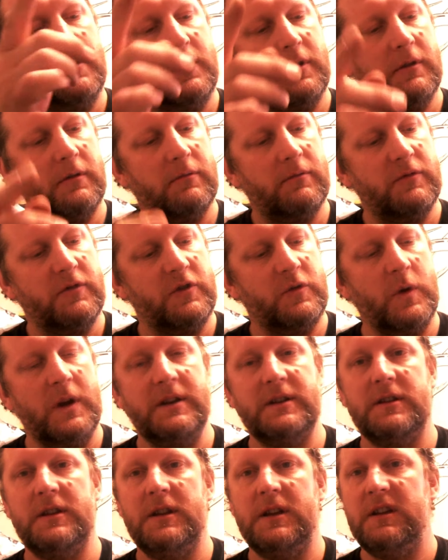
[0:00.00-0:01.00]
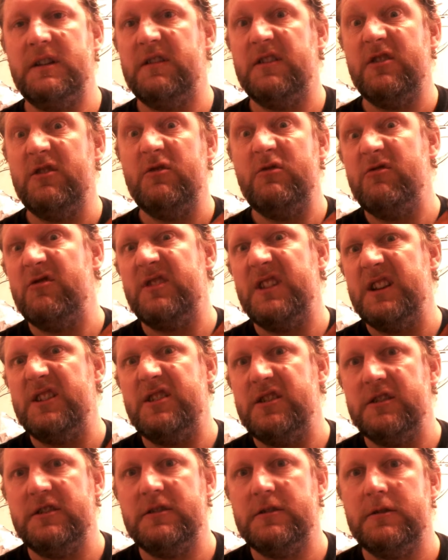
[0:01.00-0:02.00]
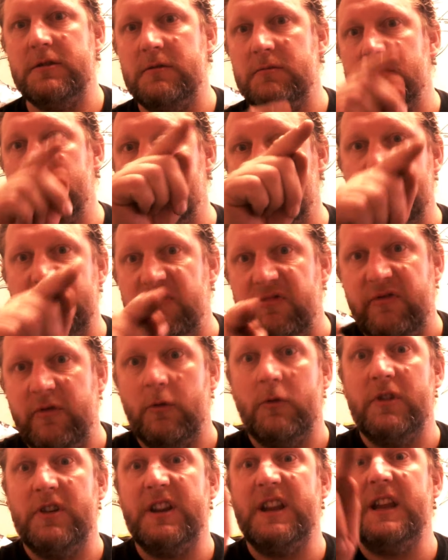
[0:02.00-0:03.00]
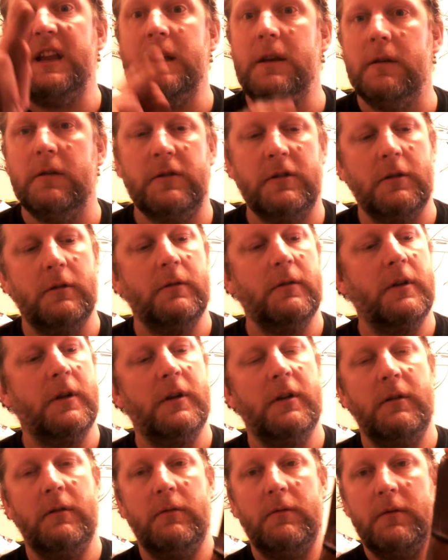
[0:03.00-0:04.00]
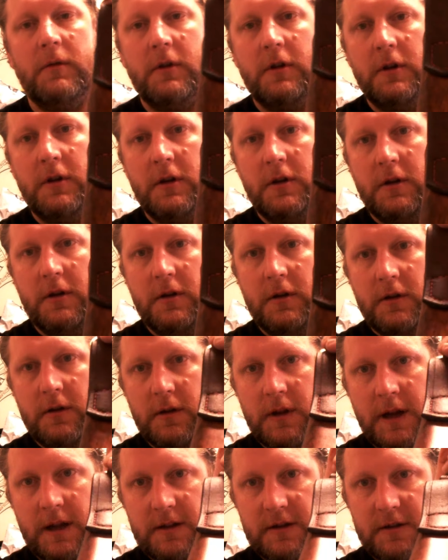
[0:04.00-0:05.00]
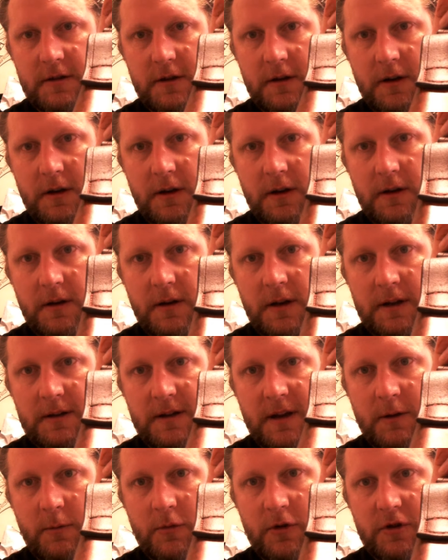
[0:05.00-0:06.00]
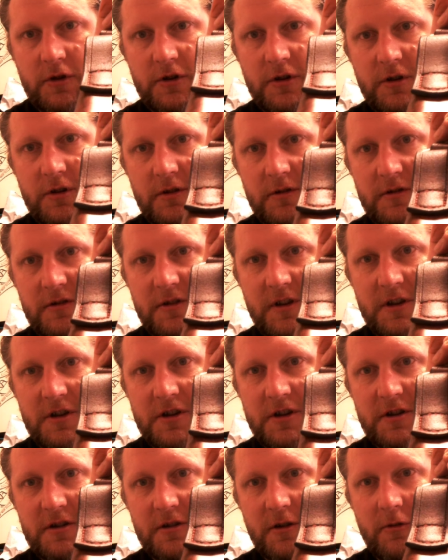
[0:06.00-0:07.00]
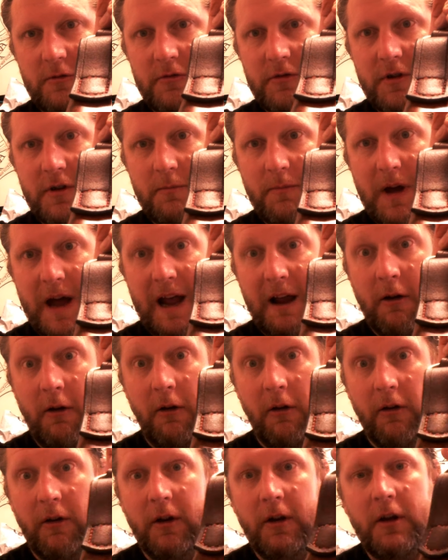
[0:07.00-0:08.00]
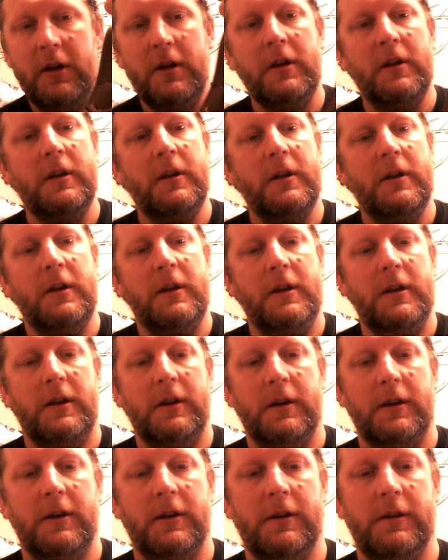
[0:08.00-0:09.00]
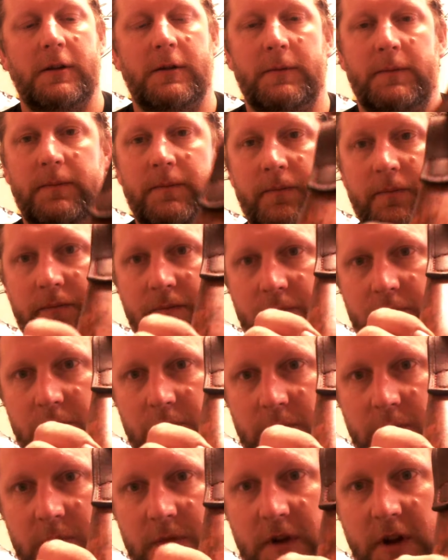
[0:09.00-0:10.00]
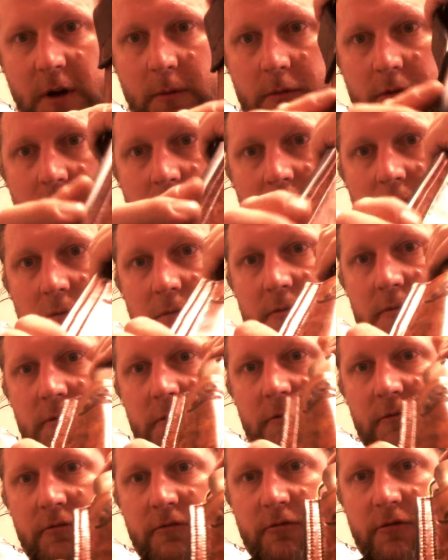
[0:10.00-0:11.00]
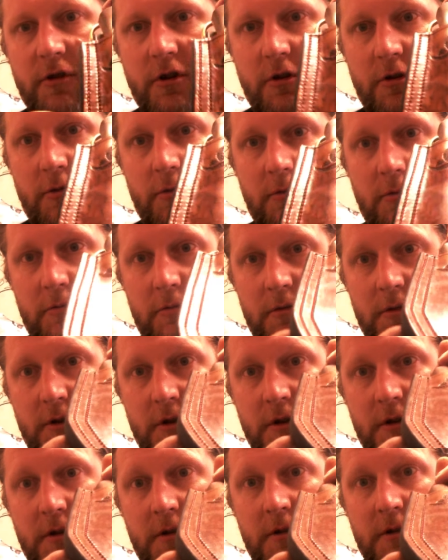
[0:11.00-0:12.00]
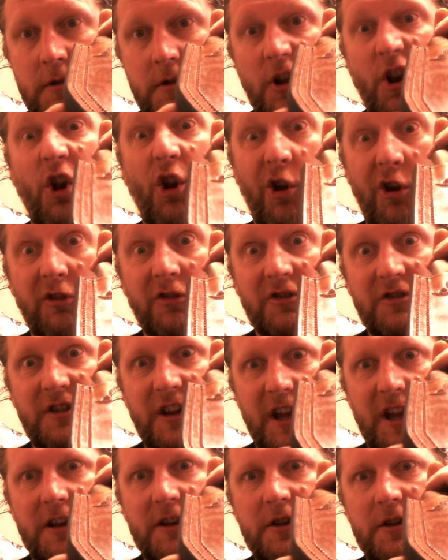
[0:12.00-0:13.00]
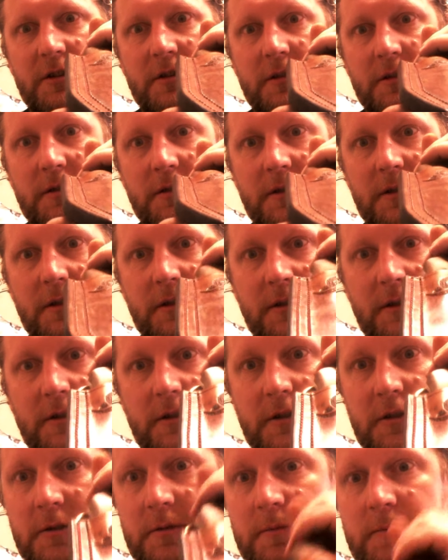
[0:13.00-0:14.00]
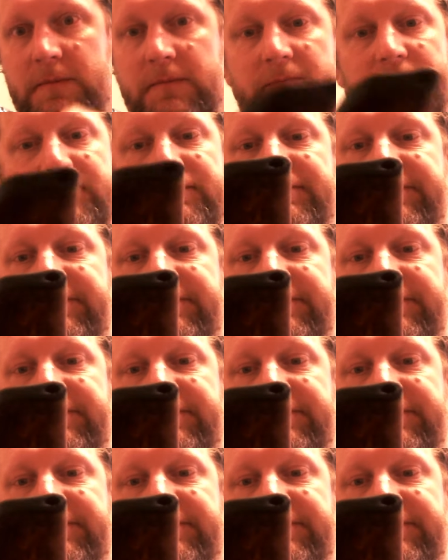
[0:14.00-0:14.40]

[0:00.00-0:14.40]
you know, 22 stitches than 14. So I, that's the that's how much stitching is holding the back on. Um, double row lock stitch. Um,